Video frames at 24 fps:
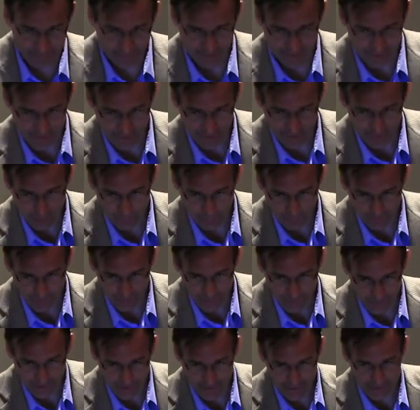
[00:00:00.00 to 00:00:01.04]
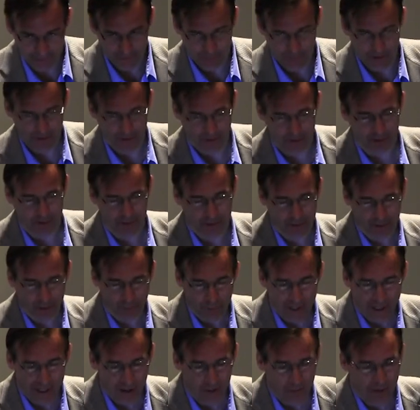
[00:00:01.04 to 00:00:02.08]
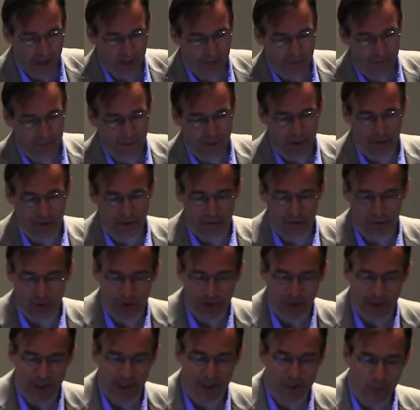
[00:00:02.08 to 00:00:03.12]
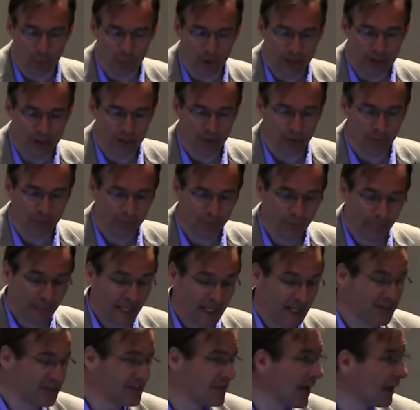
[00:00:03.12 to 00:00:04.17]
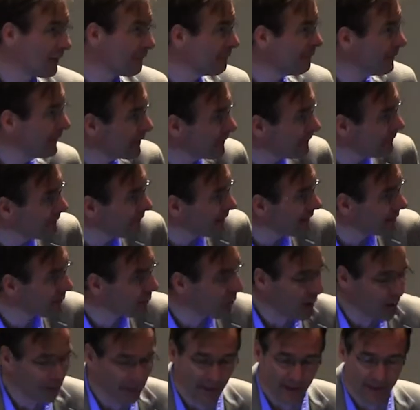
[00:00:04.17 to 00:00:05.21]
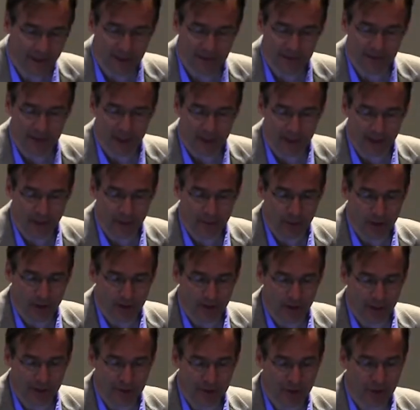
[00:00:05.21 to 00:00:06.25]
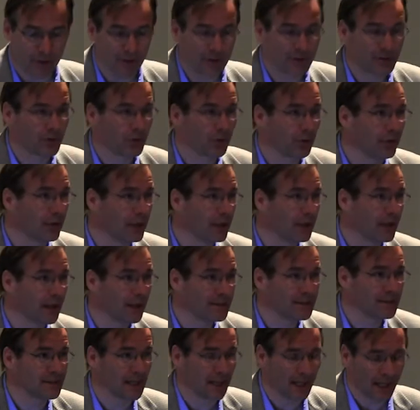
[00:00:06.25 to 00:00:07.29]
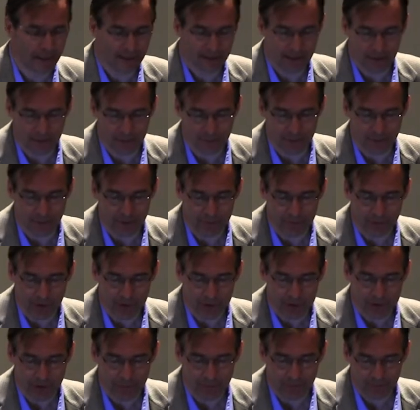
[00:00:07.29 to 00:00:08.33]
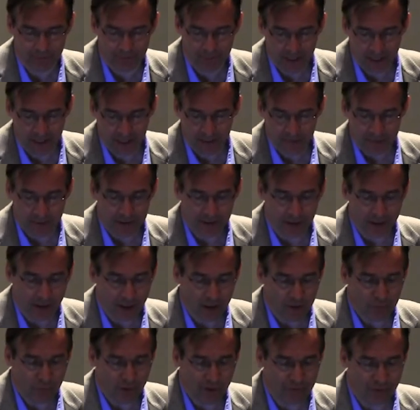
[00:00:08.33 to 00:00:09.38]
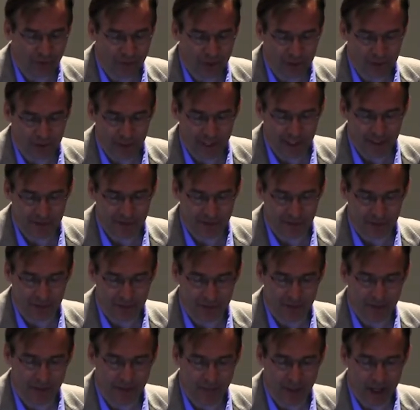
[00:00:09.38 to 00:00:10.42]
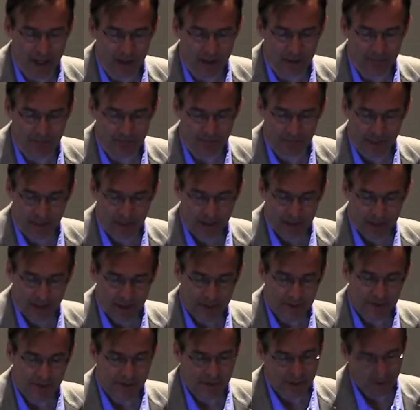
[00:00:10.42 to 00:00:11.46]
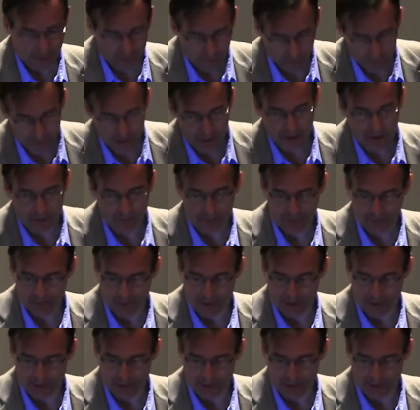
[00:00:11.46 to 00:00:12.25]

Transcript: there's no pointer in this, but the radio wave on the vertical and the radial is not fit very well by the starting model, and so it's currently not selected for inversion. But the love wave on the transverse in the bottom is already